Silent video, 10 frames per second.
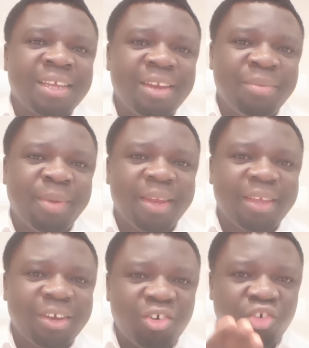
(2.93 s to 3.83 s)

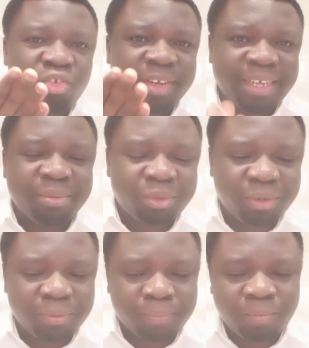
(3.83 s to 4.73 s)
depending on your time
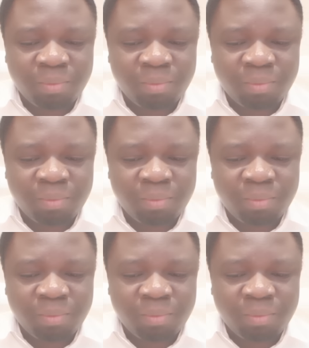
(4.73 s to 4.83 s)
zone.